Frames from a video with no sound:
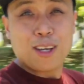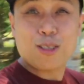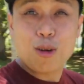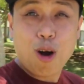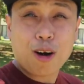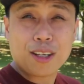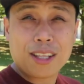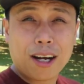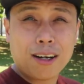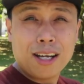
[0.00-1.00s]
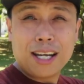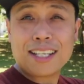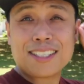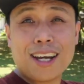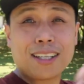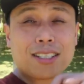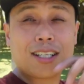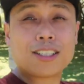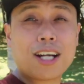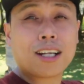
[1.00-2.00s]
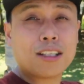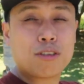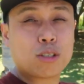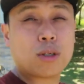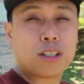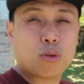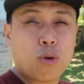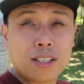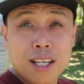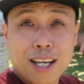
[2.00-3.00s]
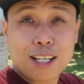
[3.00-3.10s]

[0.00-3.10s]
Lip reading: is no longer there, it's not as attractive as what it was,